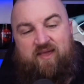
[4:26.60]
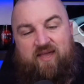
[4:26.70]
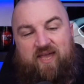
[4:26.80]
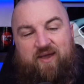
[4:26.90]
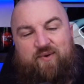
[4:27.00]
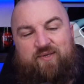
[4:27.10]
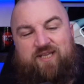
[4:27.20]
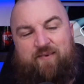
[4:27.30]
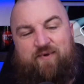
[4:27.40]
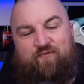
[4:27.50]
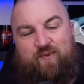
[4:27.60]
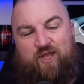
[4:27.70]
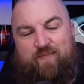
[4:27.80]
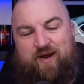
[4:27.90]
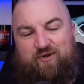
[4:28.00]
It was coming from
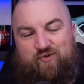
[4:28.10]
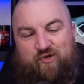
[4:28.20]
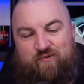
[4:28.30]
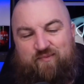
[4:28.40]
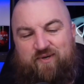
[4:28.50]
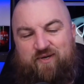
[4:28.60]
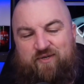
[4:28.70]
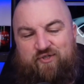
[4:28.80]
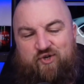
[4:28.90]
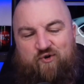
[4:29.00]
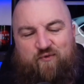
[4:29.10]
Little Bear's room. Snarful